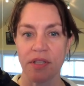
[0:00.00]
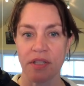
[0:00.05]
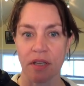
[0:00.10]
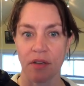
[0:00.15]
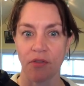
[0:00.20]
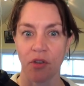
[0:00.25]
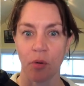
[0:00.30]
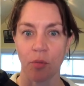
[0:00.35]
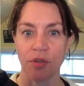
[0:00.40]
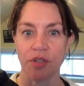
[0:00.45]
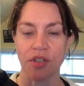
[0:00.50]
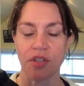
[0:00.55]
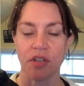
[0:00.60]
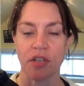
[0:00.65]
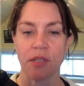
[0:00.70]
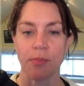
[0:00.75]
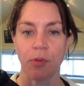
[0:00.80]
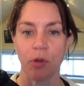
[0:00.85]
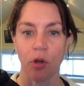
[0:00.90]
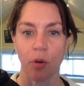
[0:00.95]
of it was to
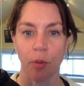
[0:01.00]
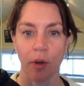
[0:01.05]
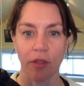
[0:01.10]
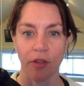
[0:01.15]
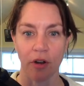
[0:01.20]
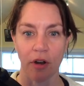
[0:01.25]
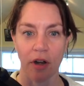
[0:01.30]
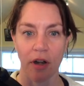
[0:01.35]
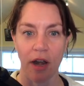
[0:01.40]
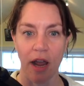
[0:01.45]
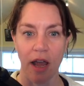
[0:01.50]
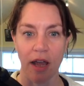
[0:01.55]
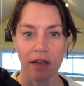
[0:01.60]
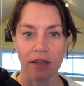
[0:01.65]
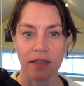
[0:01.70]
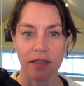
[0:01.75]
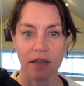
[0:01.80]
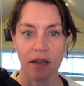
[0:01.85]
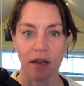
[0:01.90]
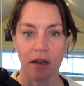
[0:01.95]
explore whether or
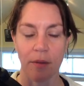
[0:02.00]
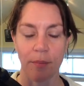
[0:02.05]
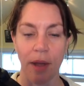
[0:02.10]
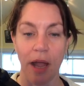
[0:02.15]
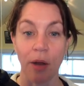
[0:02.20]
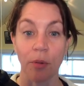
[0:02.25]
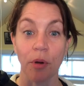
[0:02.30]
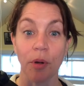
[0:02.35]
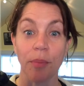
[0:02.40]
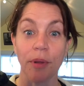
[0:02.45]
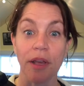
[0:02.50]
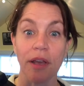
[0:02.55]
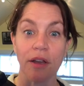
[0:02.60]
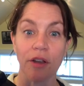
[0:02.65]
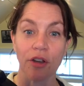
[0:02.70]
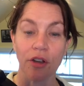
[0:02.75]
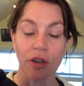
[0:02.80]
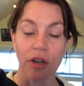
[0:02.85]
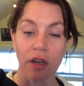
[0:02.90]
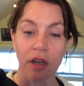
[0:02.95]
not I would be a
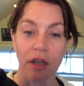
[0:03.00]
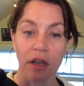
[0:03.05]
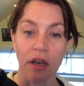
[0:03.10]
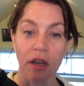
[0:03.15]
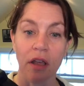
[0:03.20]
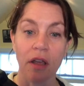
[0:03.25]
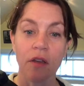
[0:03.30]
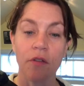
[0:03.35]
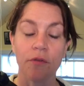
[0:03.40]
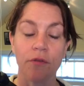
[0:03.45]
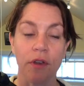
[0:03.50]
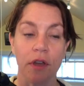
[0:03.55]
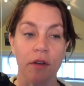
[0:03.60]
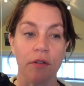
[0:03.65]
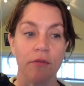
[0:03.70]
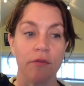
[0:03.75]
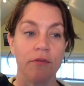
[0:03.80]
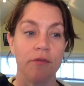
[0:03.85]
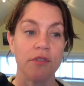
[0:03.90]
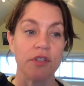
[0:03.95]
good
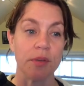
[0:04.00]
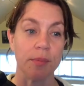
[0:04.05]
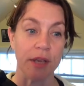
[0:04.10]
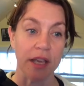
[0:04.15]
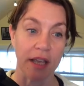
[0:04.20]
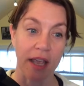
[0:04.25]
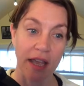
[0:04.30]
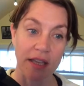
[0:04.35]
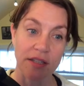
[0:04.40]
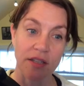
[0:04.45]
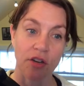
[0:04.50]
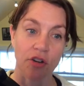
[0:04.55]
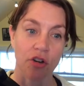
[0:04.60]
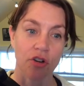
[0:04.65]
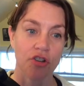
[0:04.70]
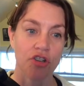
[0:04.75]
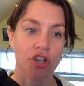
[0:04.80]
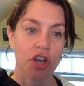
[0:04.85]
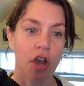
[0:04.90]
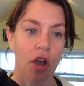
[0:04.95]
fit to be a guest on
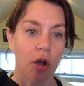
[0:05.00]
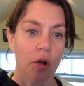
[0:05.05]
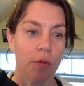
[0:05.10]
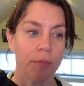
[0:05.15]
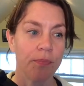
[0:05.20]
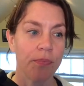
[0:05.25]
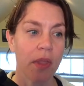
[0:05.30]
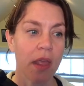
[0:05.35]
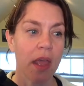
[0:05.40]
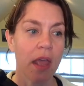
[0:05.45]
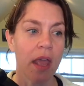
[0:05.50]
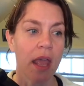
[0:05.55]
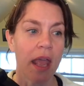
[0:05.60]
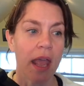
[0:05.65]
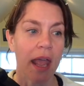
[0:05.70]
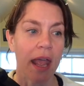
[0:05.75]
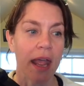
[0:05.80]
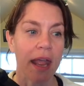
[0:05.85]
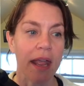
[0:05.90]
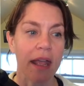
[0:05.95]
her show.
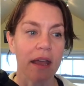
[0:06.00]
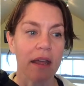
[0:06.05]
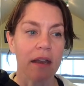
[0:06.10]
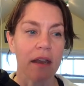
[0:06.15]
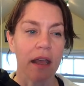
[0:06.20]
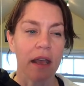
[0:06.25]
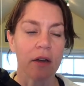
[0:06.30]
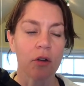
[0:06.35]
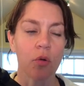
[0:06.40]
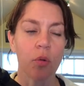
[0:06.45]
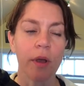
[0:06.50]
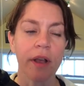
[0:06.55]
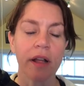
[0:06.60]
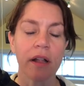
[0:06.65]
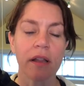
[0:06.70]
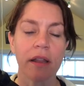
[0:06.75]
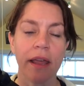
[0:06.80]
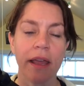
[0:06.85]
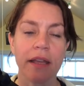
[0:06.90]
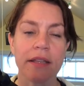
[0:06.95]
And at quick
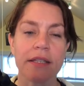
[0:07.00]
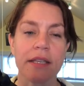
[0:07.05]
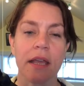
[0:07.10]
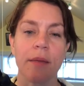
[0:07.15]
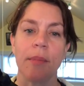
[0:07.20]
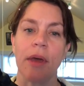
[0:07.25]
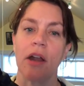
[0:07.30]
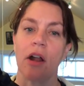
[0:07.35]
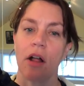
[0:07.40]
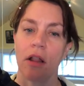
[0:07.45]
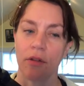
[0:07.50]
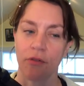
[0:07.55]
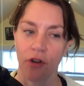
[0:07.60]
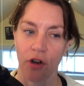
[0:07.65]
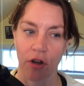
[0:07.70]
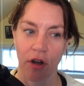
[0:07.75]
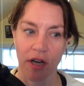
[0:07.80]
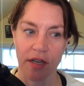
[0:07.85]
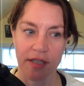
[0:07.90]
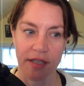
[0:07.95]
glance, I met all of
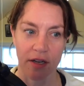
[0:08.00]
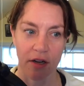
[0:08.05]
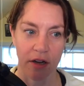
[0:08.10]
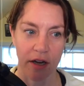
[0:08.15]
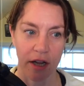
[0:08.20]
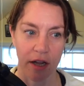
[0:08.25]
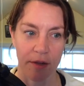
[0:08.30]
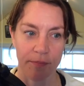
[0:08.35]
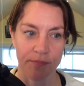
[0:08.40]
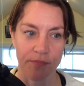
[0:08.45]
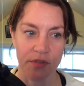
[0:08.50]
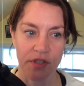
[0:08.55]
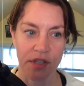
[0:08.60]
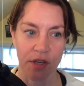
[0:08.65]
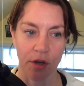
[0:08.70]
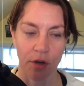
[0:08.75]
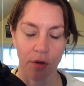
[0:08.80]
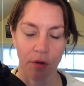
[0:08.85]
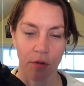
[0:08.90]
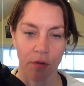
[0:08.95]
her criteria.
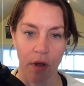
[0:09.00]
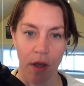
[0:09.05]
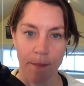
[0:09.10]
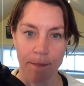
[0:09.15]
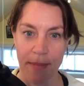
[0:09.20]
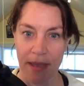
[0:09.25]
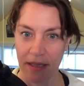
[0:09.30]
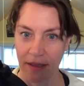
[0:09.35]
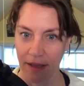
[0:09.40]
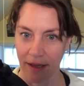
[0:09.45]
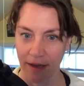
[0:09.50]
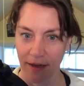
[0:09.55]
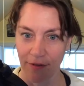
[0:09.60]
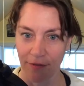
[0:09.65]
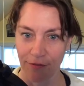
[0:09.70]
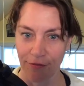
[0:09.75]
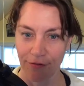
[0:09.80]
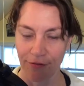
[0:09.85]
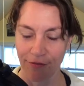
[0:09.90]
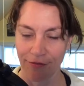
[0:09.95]
So midlife